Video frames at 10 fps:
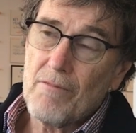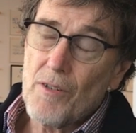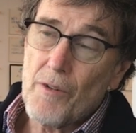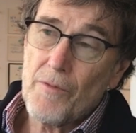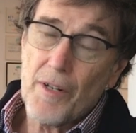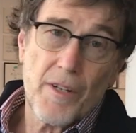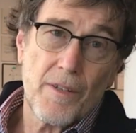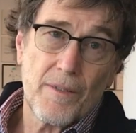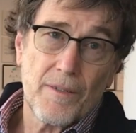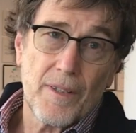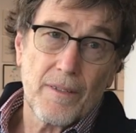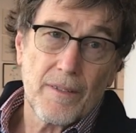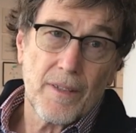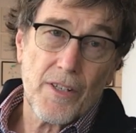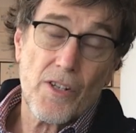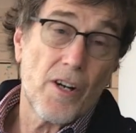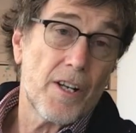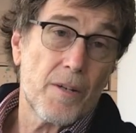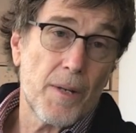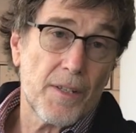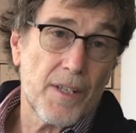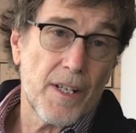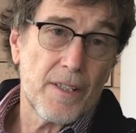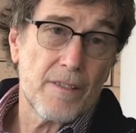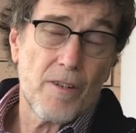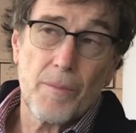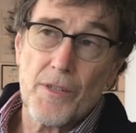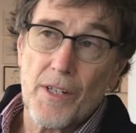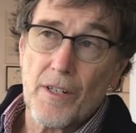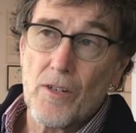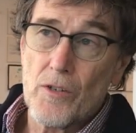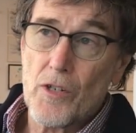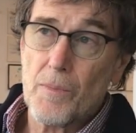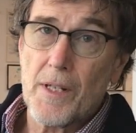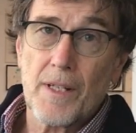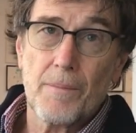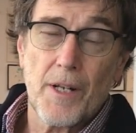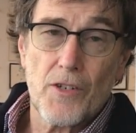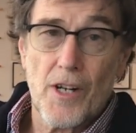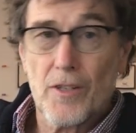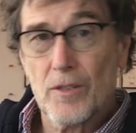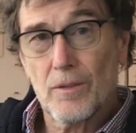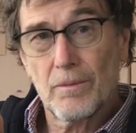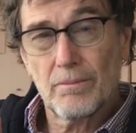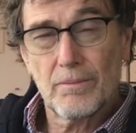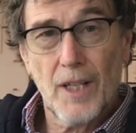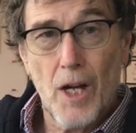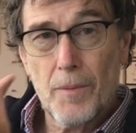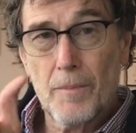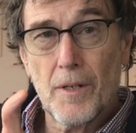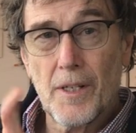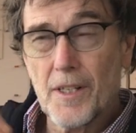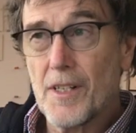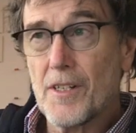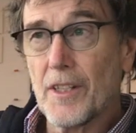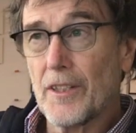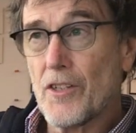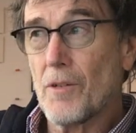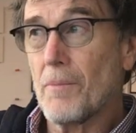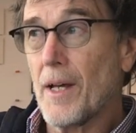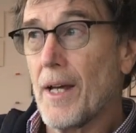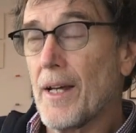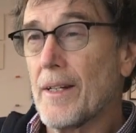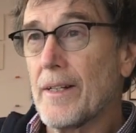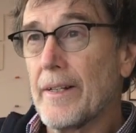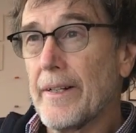we're very excited about that. Robin's a good speaker, but a gentle, open-minded, intelligent man.